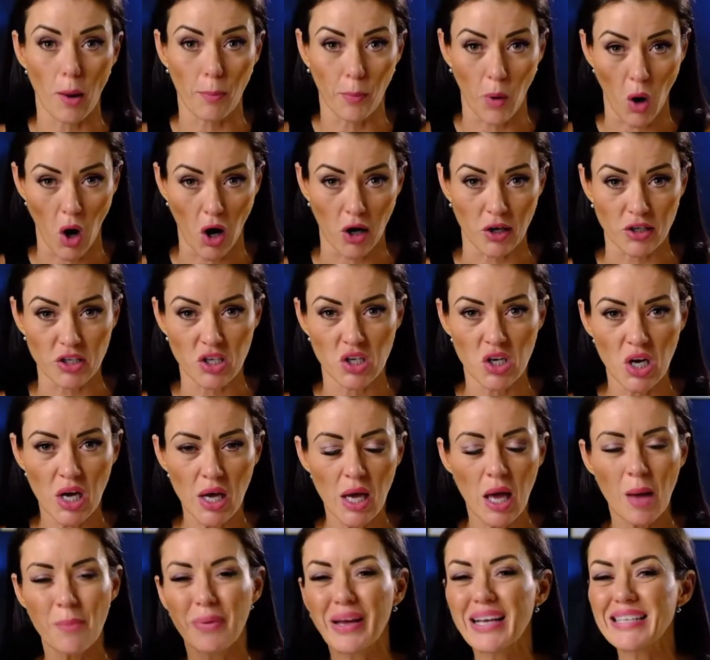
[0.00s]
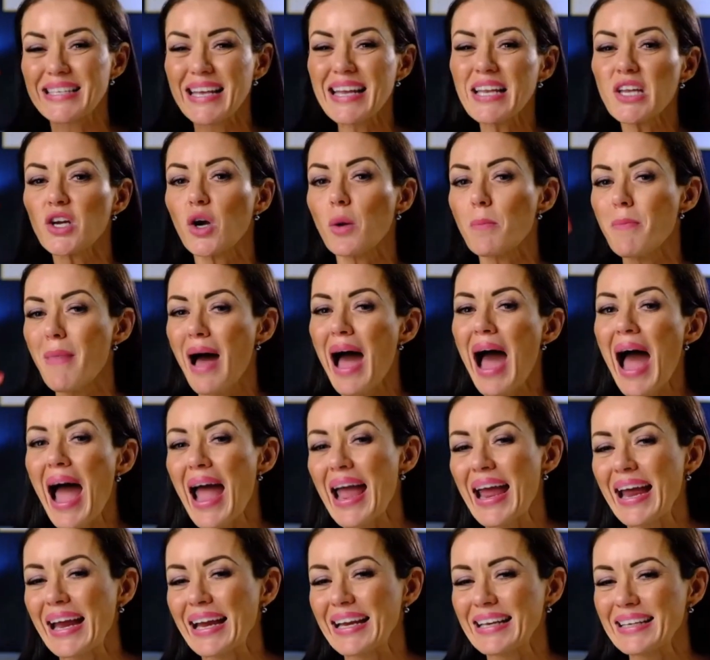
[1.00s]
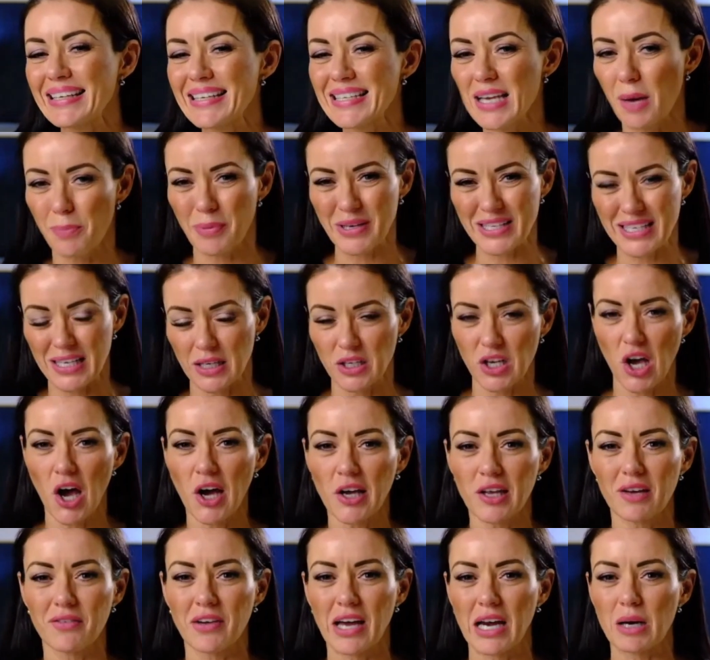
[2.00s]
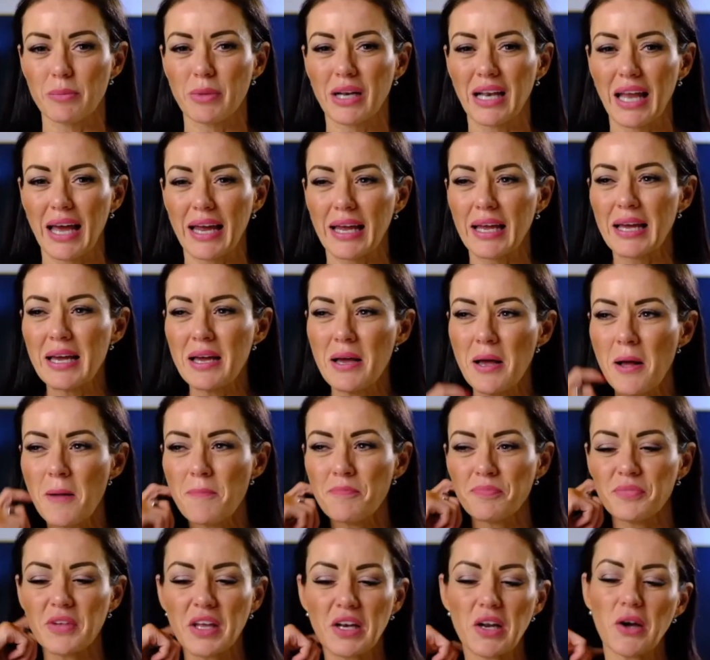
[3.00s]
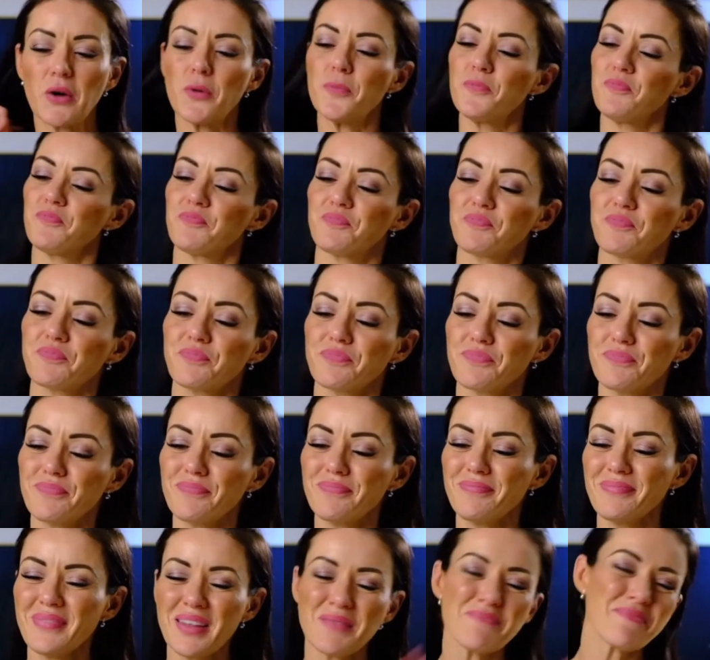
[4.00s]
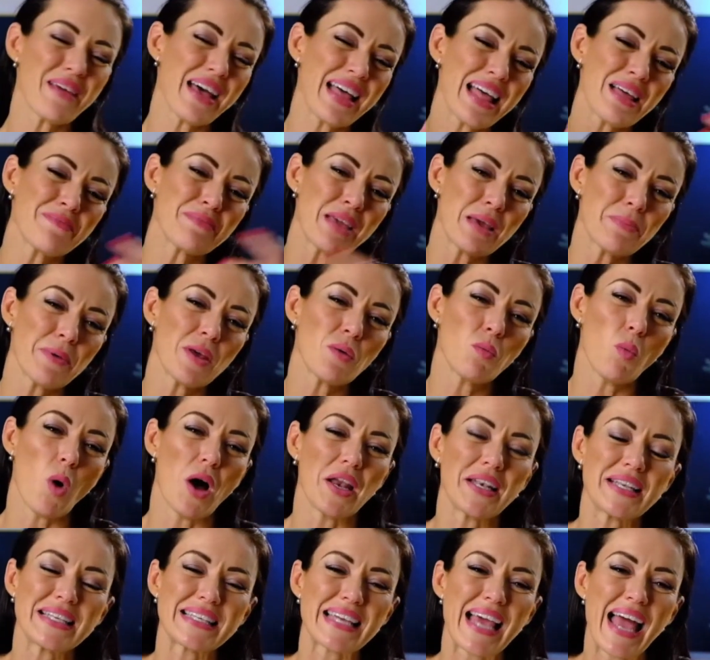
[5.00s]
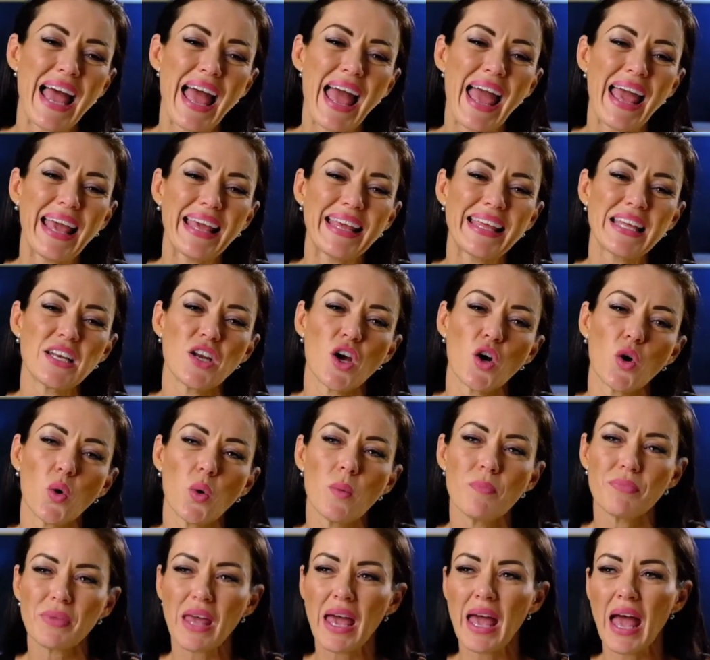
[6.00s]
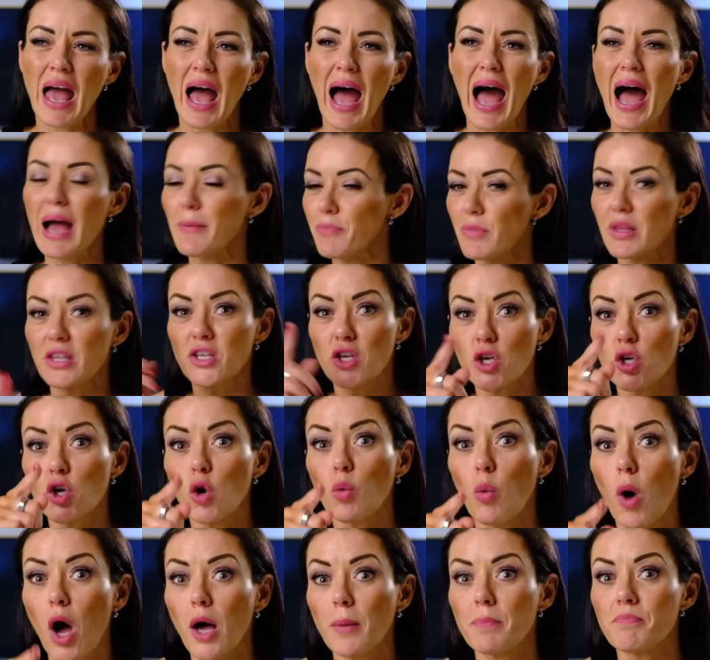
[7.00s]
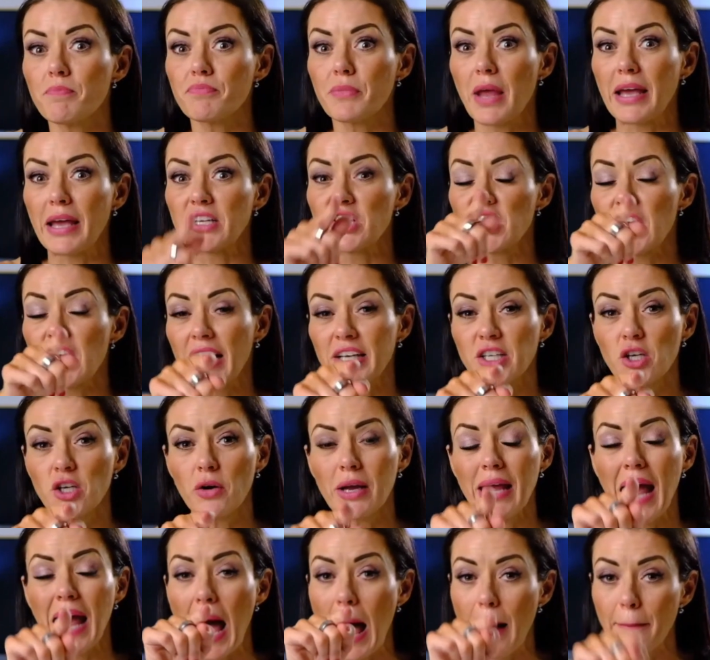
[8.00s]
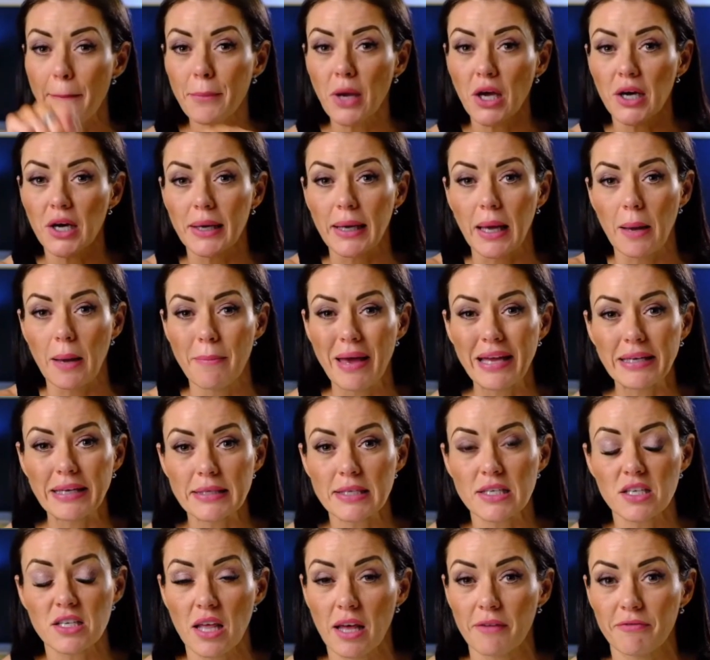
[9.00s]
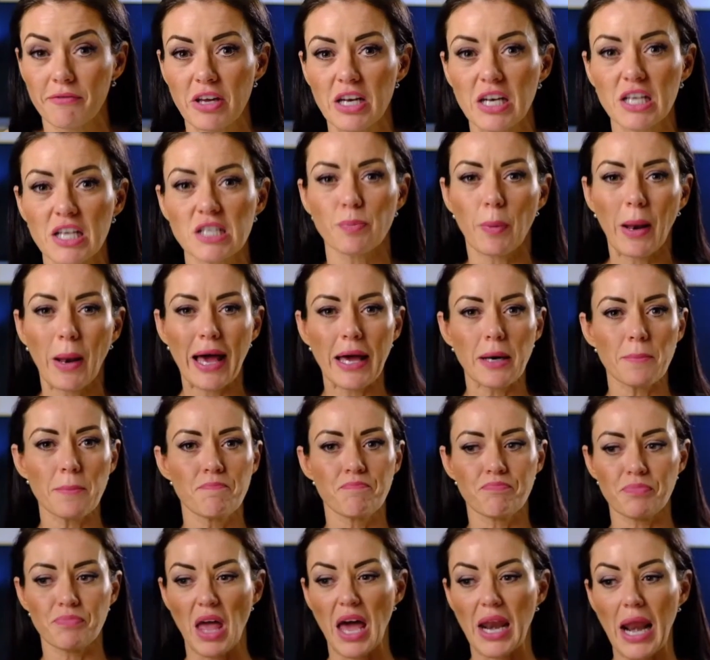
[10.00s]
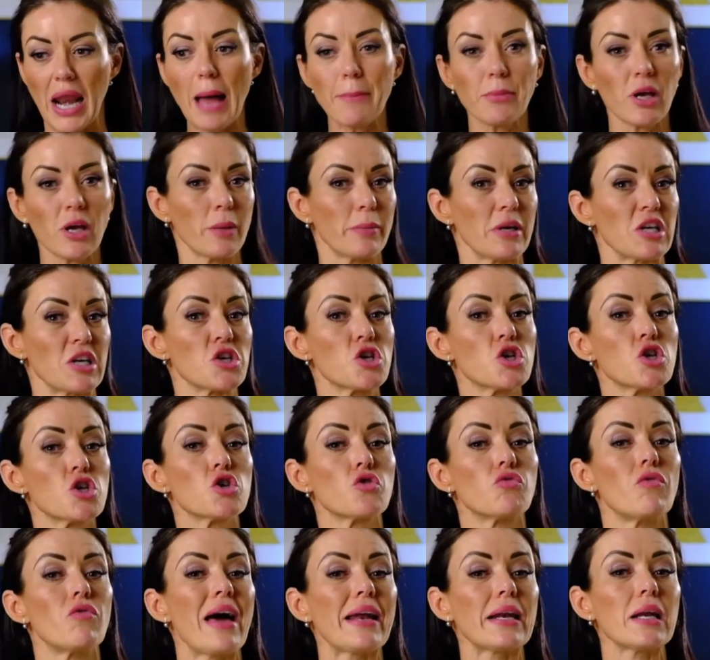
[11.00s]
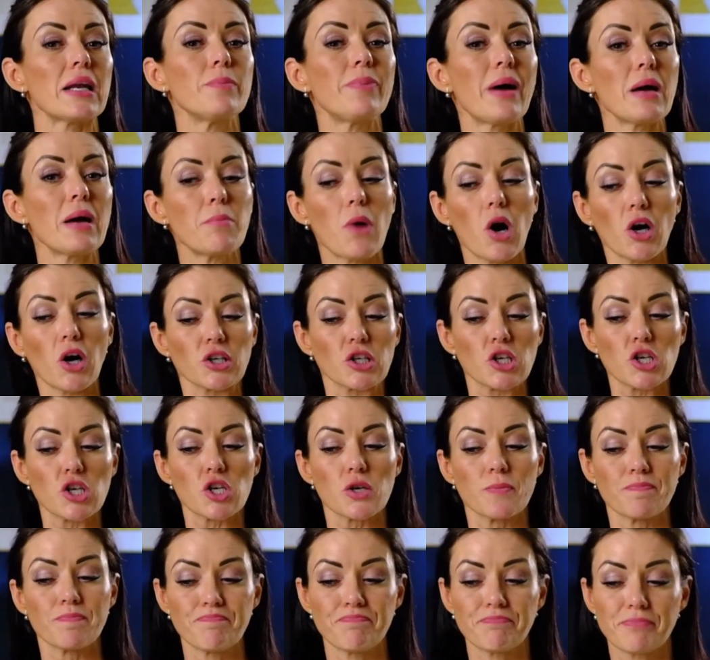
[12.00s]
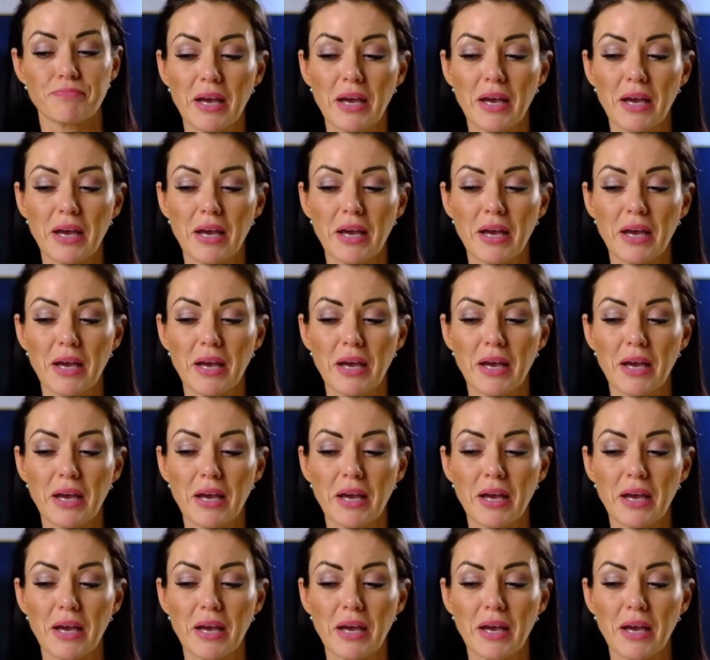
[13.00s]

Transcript: apart. Because in your mind up until now, you've kind of been like, you know, maybe one day, you know, in January, I'm going to commit to that fitness plan and I'm going to be shredded by March.